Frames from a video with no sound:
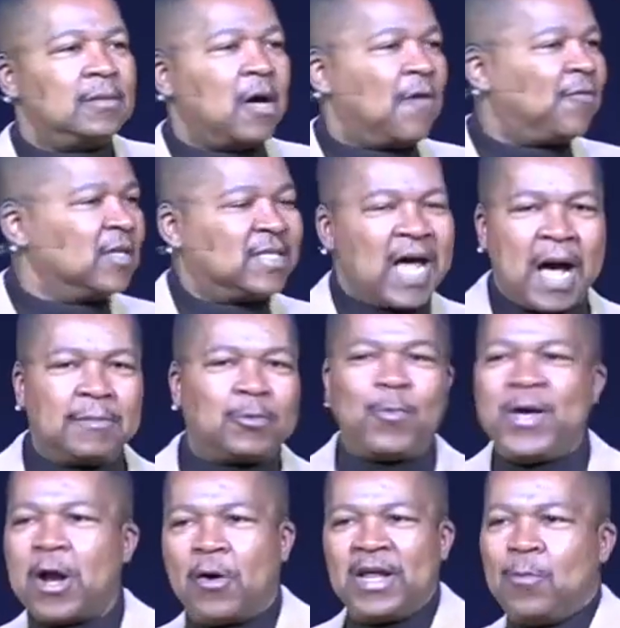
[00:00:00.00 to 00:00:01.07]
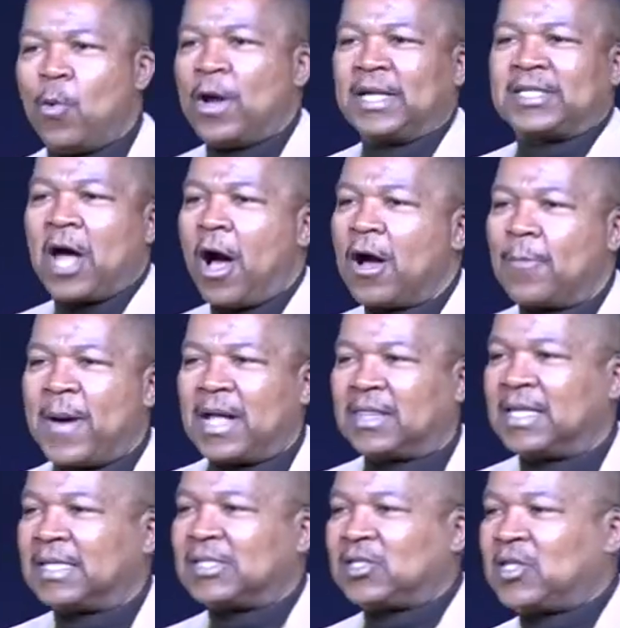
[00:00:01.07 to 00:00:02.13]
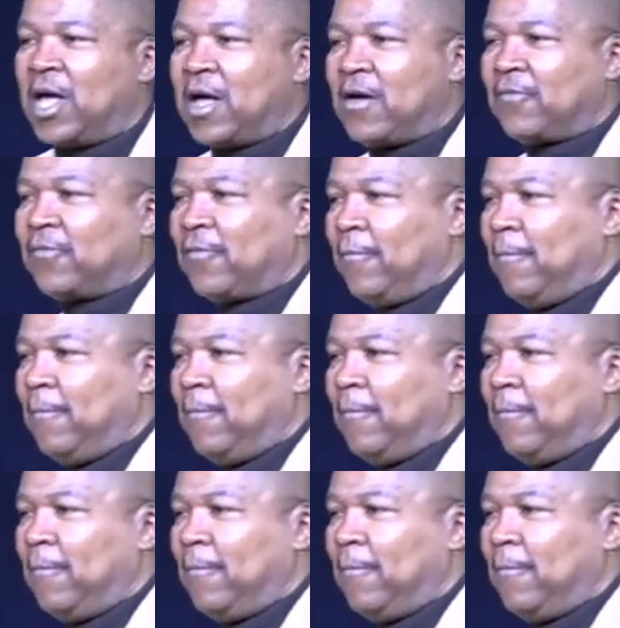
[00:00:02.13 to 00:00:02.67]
Oftentimes, we don't even want to talk about this stuff.